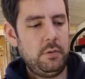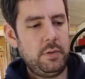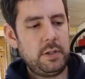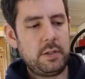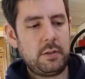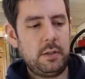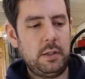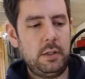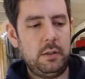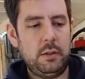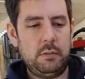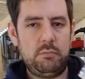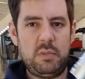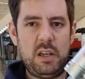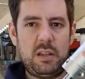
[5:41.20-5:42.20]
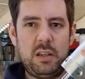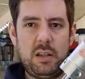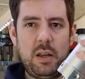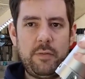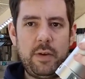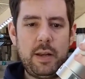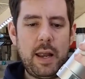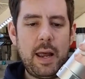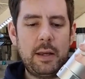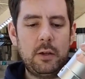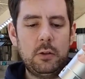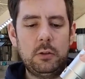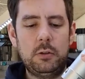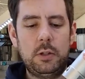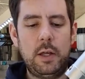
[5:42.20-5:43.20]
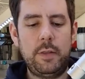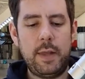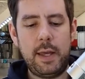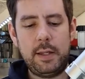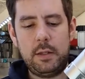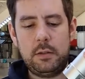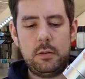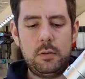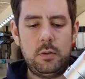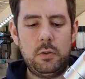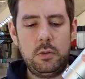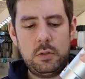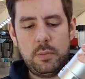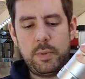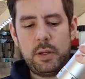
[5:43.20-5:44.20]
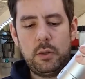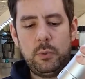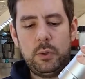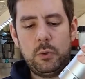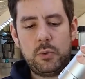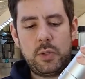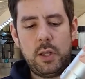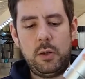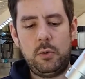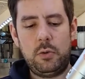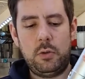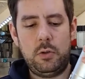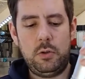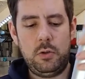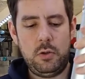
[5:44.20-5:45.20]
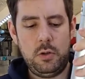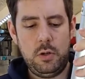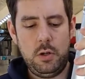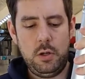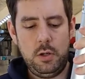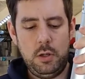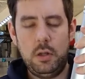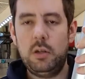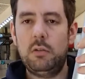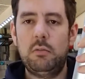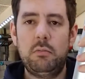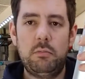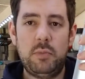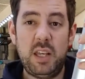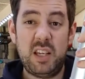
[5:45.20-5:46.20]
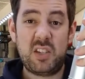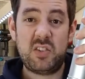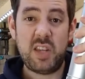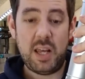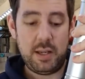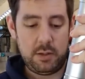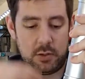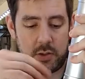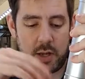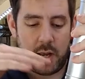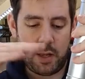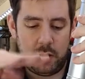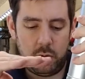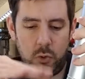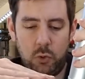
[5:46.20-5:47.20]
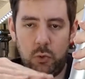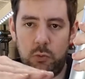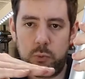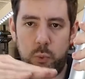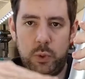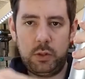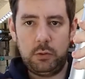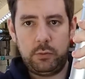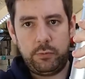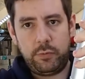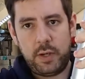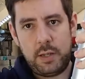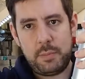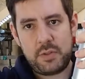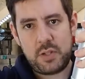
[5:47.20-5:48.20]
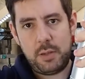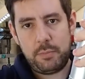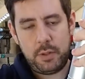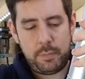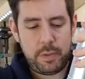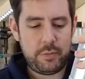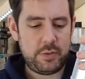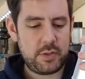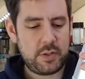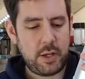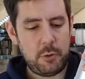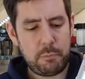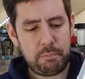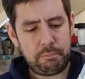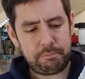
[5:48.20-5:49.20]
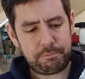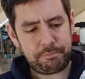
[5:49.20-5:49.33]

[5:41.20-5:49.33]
at kind of an angle, and then to bring the wheels down they extend and the whole wheel frame assembly pivots down.